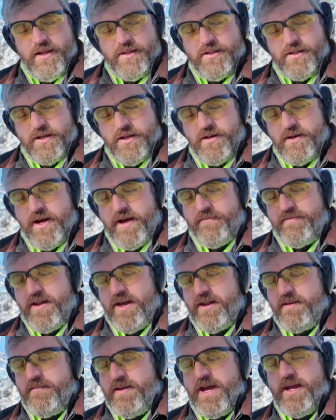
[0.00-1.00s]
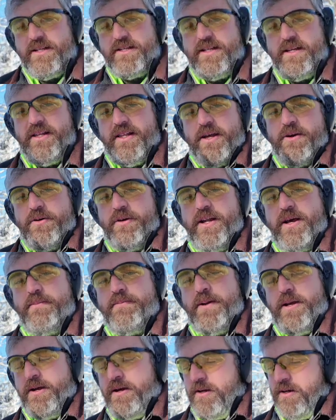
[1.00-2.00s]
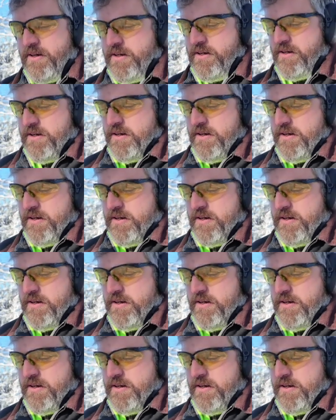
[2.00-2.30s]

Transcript: So I've got a magazine loaded up here.